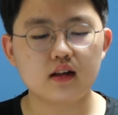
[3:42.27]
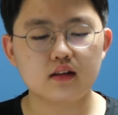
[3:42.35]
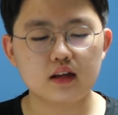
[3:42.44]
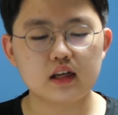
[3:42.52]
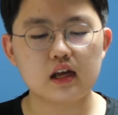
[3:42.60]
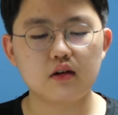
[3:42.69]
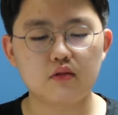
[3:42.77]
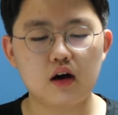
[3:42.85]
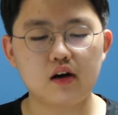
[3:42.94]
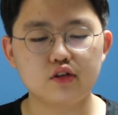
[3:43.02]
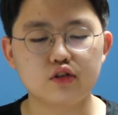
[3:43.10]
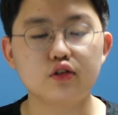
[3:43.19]
linking
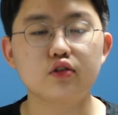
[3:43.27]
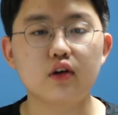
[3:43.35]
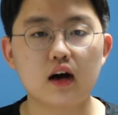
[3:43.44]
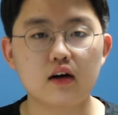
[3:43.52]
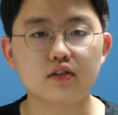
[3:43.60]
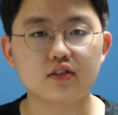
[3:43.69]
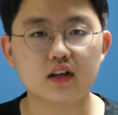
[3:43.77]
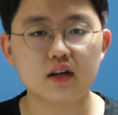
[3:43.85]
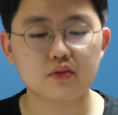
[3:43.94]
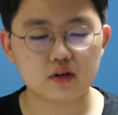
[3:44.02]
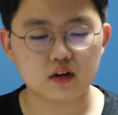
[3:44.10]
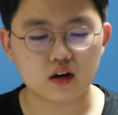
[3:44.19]
Gwangju to
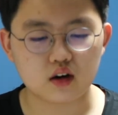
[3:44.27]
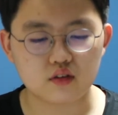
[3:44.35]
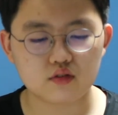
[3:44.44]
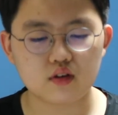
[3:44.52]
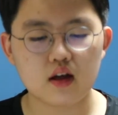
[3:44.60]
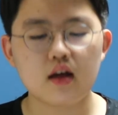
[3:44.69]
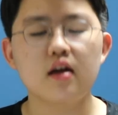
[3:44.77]
outside were cut off.